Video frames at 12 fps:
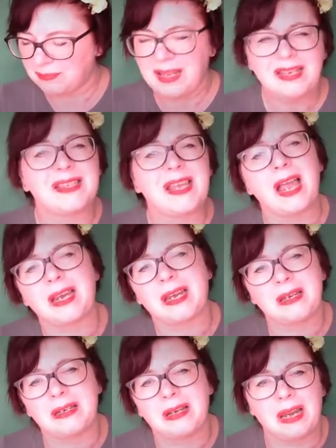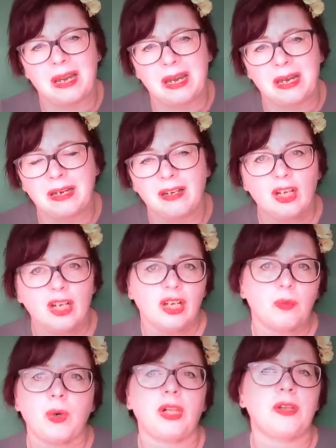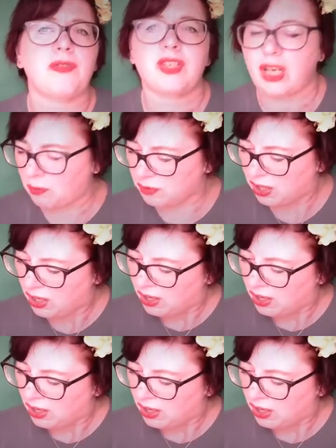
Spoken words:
Secondly, wolves don't